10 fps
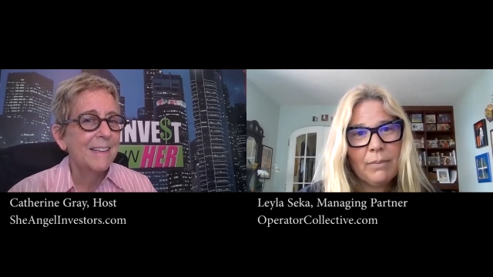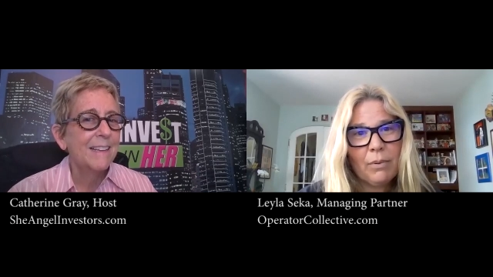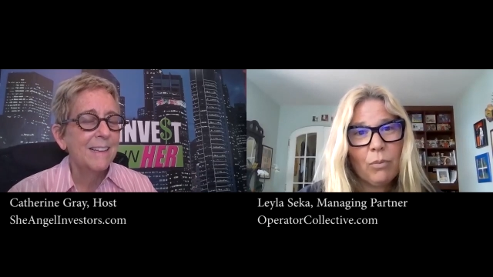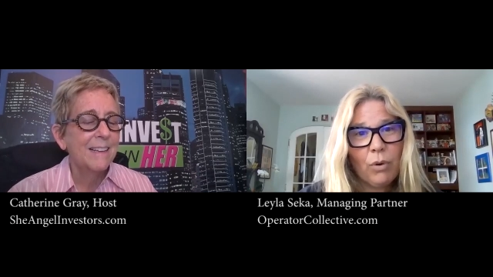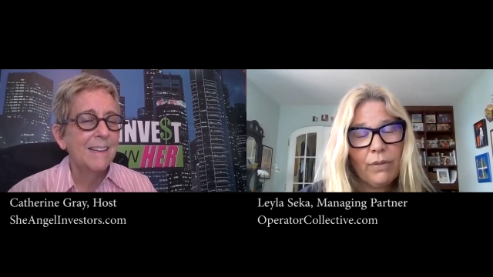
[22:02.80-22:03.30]

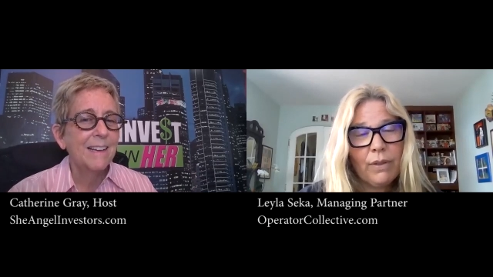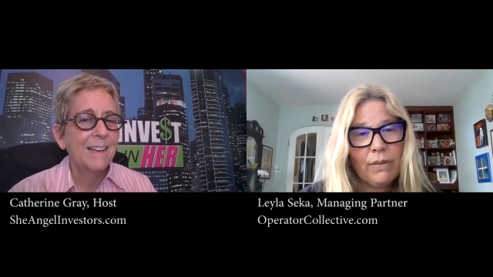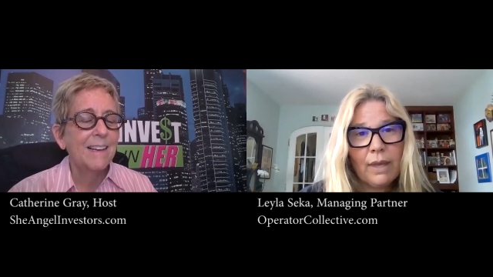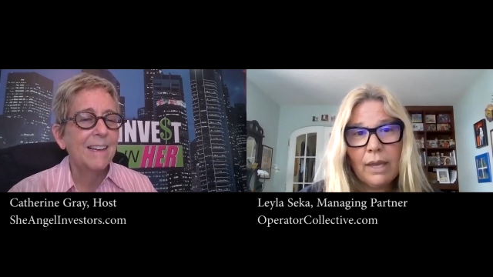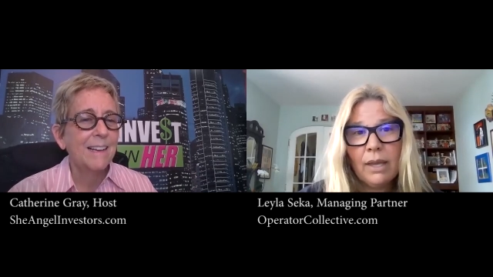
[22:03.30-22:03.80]
Speaker 1: table more
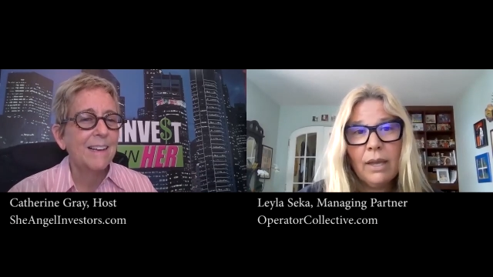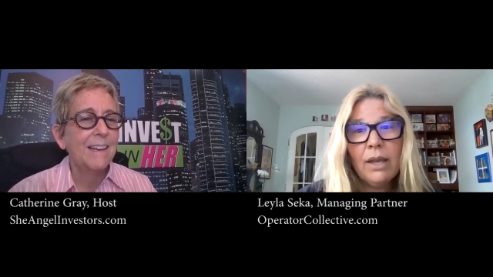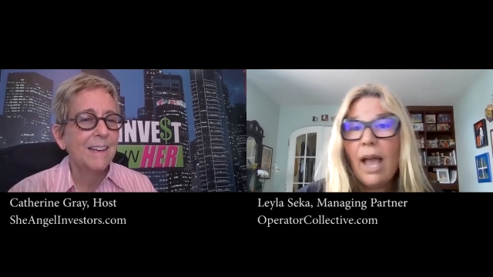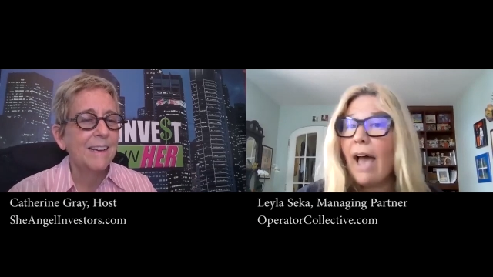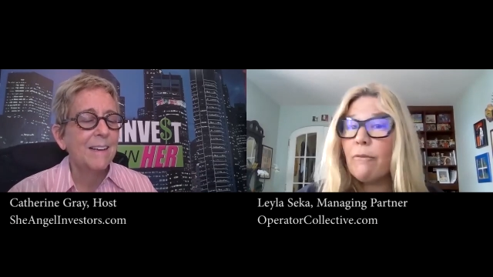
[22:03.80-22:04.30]
than they
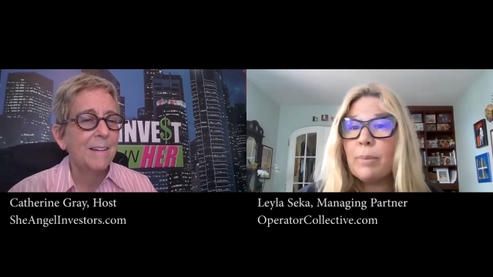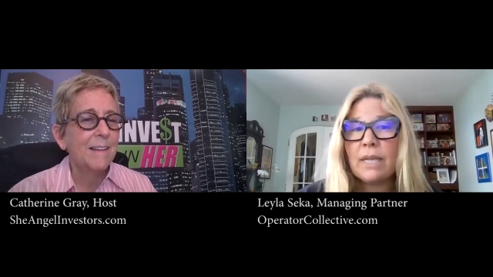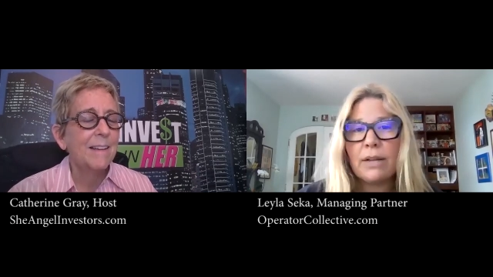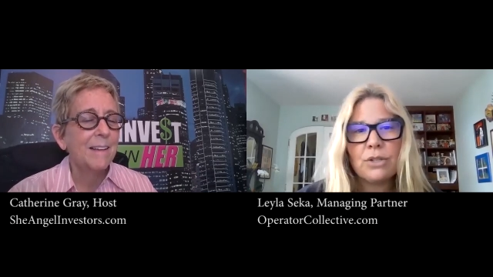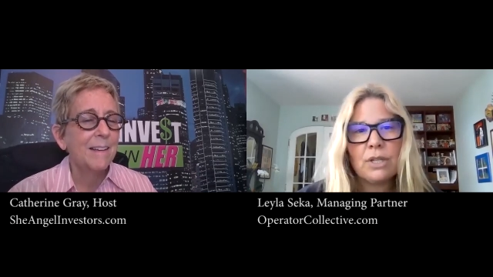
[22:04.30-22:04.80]
have
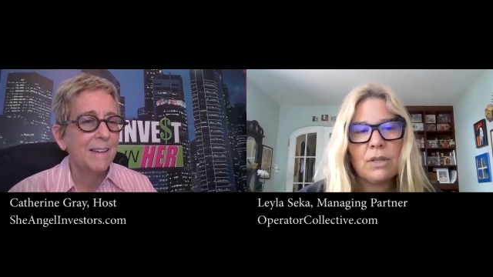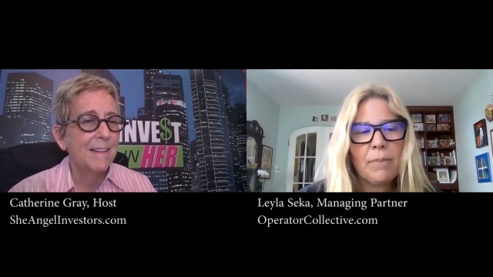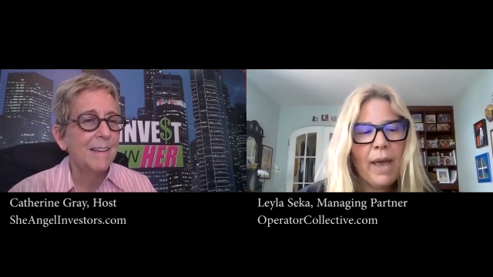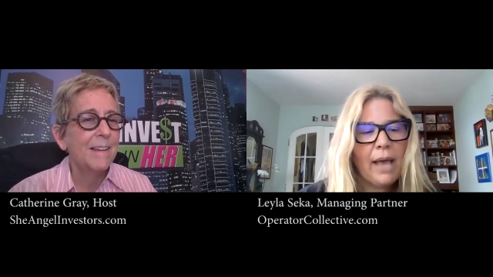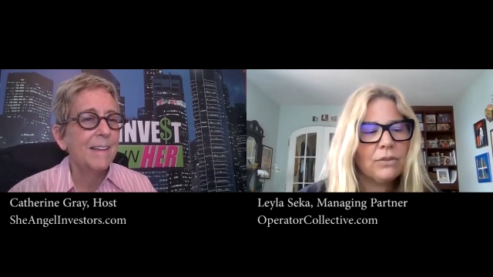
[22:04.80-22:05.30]
potentially in the
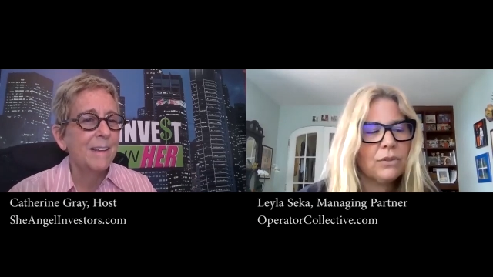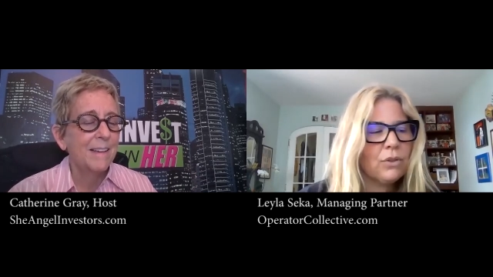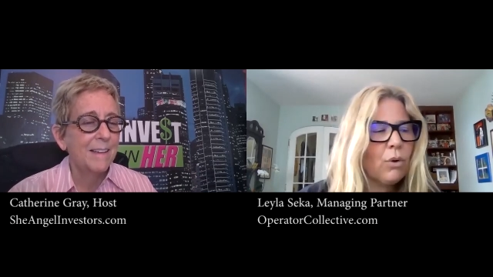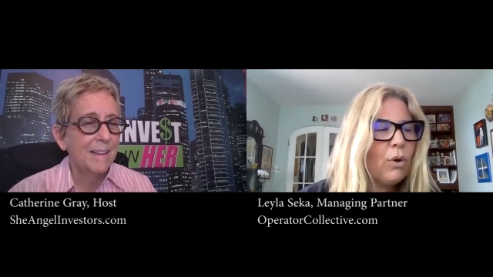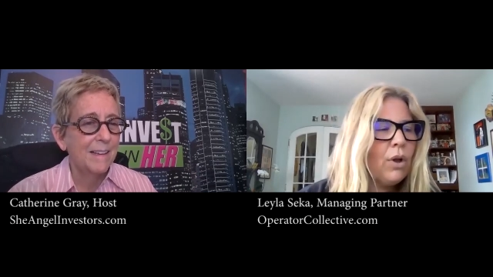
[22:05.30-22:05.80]
past.
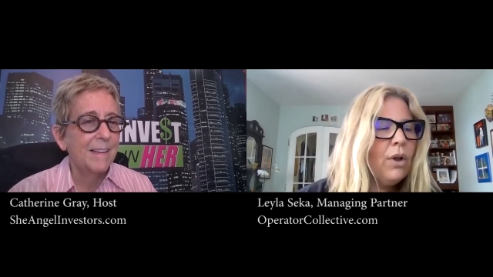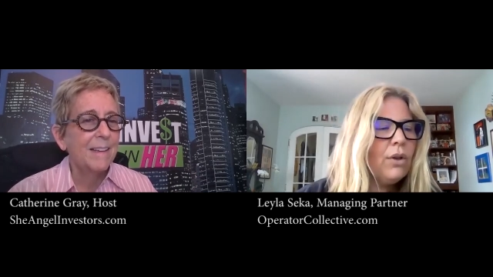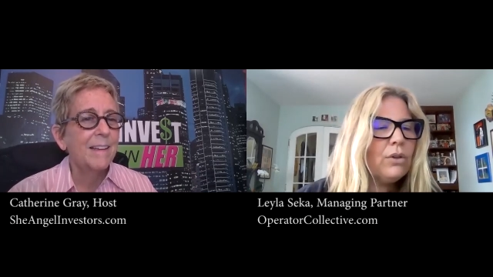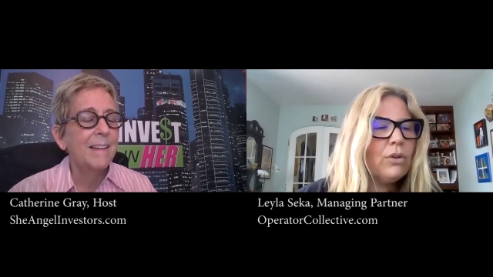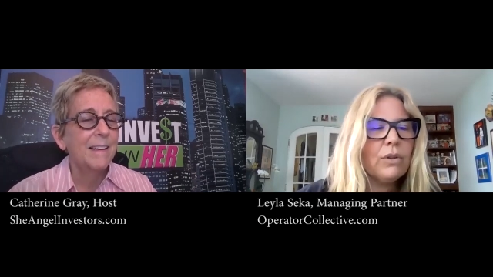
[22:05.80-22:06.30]
So,
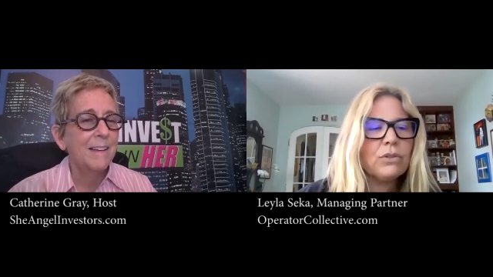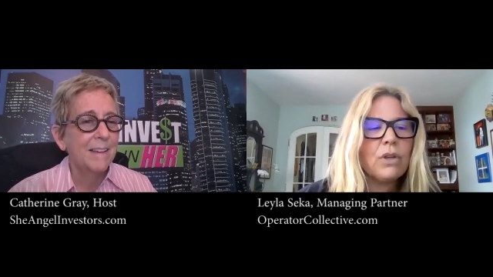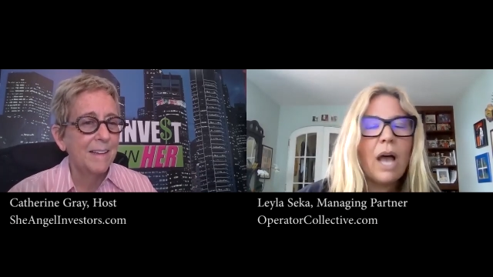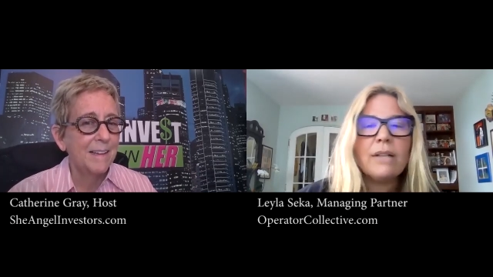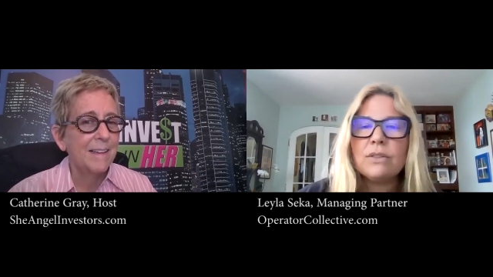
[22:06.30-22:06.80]
you know, there's
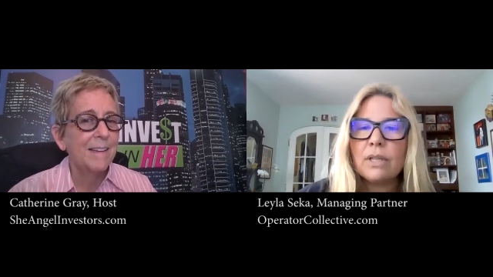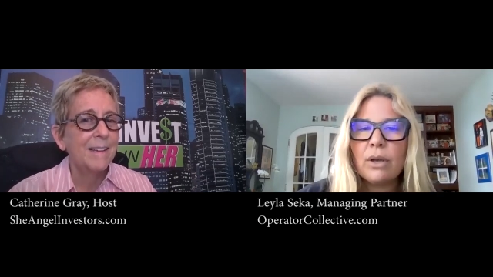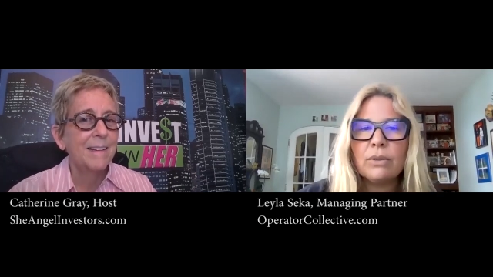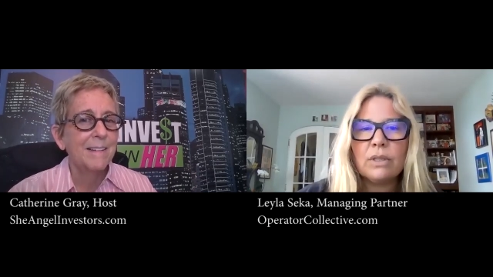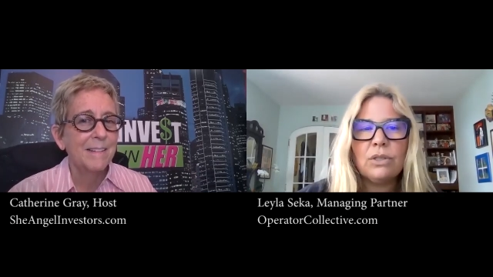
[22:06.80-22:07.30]
lots that
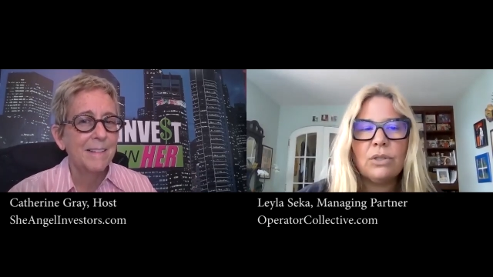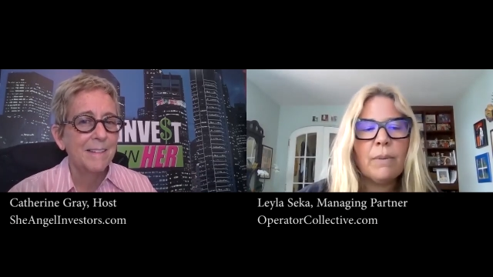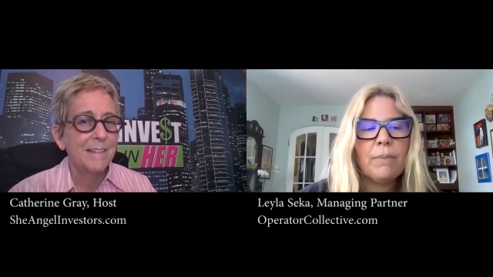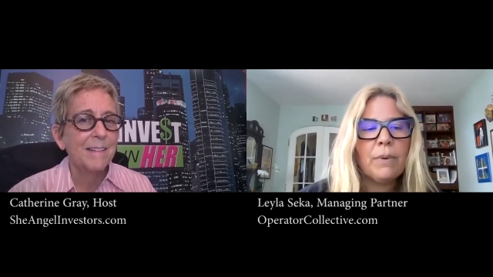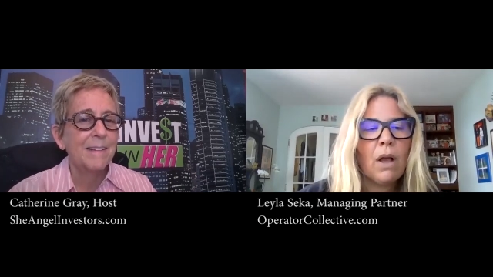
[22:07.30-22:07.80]
goes
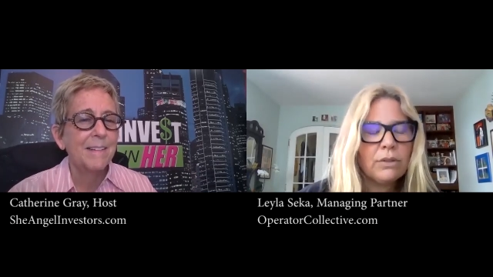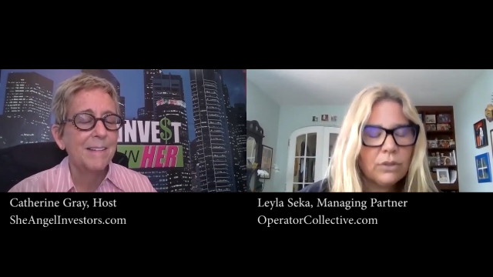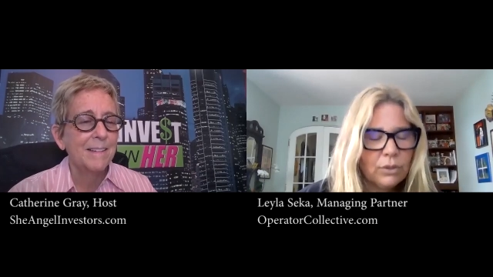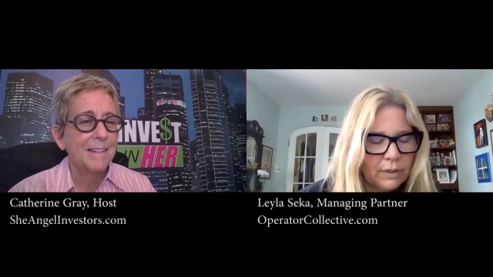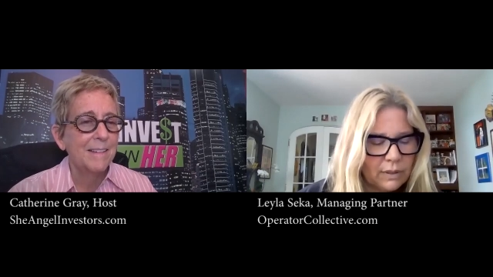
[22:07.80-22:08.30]
into it, but
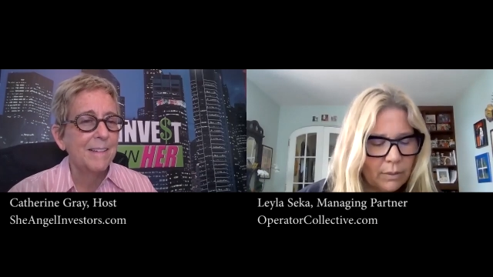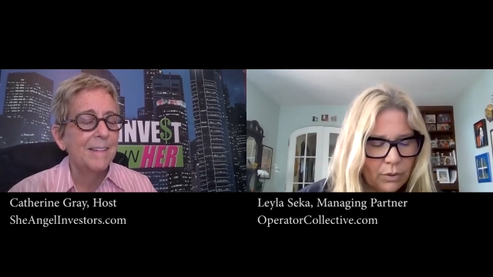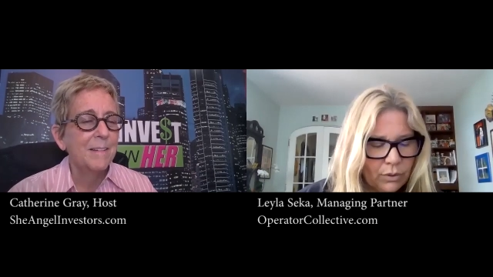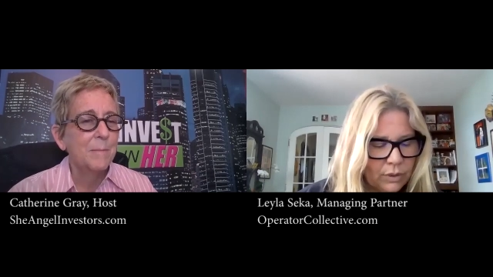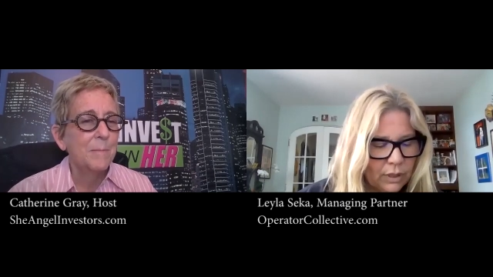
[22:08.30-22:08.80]
also as
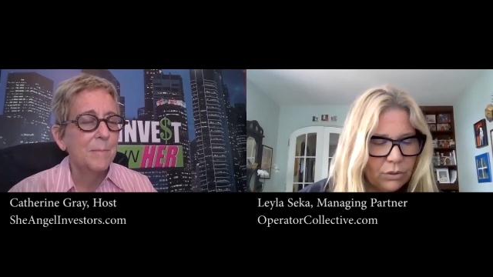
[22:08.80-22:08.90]
someone who's